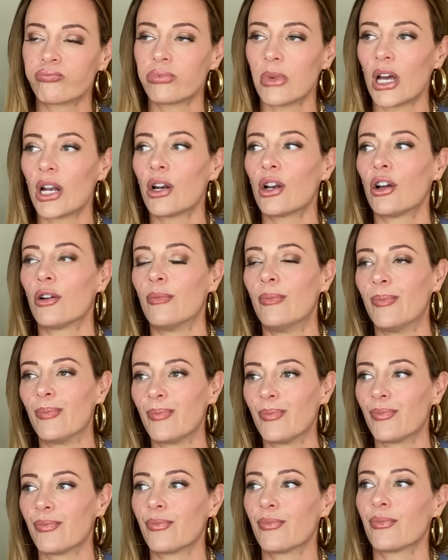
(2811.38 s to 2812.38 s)
I don't know,
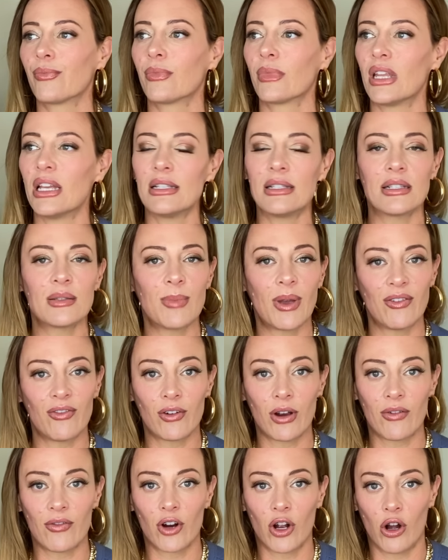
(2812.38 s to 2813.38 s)
is this my
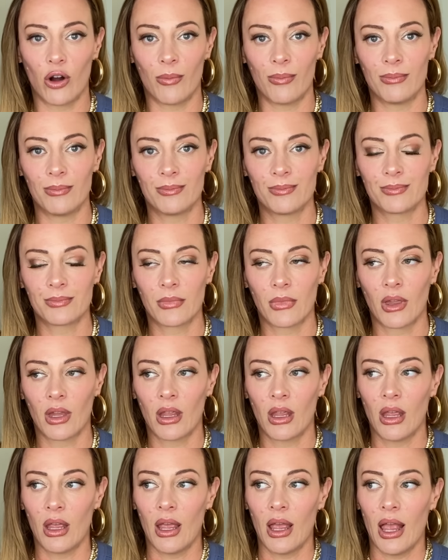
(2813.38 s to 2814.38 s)
forever home?
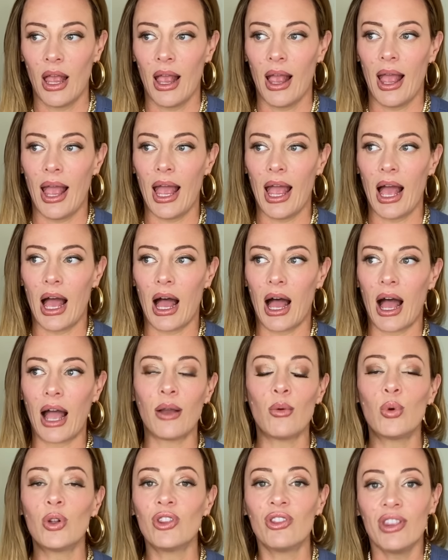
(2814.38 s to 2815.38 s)
I
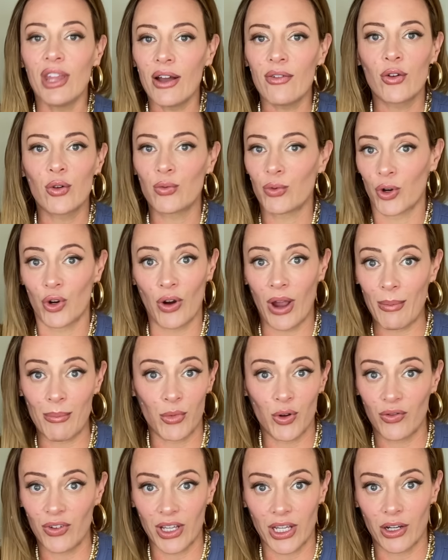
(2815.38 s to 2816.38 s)
will never regret
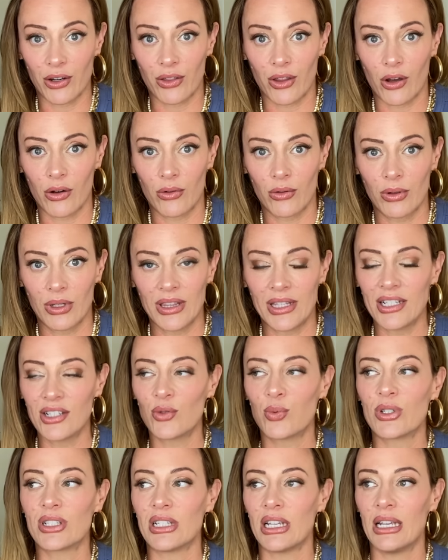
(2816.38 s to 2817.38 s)
moving here though.
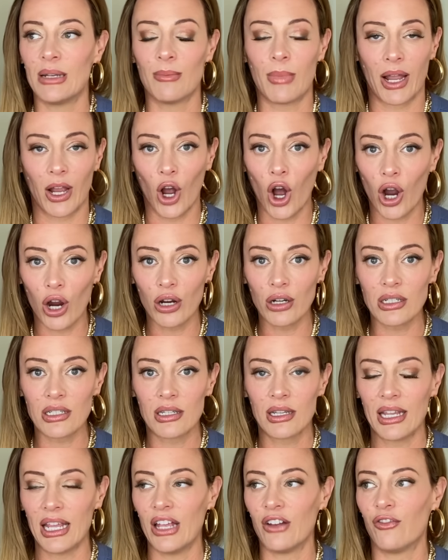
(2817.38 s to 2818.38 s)
This was in my heart.
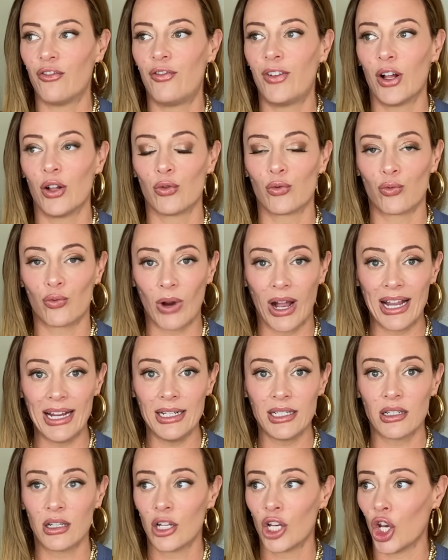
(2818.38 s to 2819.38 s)
It felt
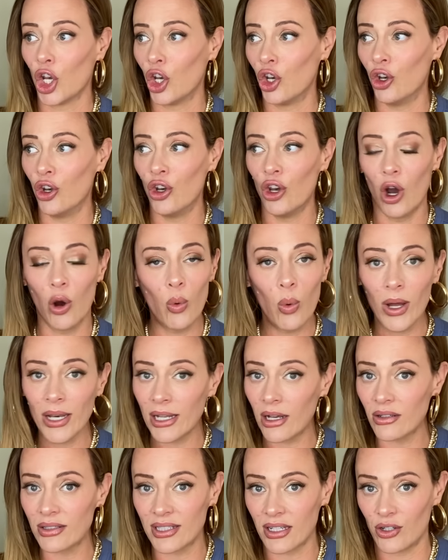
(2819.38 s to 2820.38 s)
right. No one
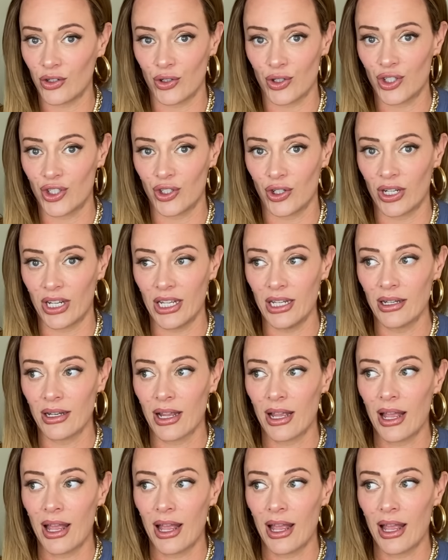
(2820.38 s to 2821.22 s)
else understood it.